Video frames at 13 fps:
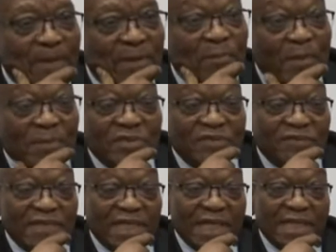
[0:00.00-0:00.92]
the members
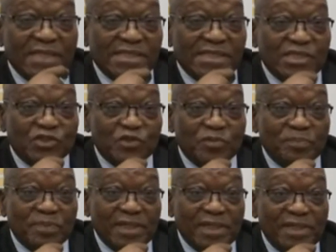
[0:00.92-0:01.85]
of the ANC
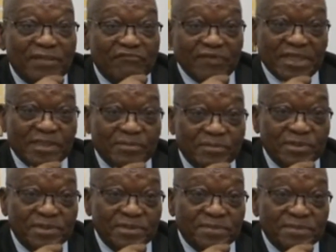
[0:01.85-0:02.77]
should be victims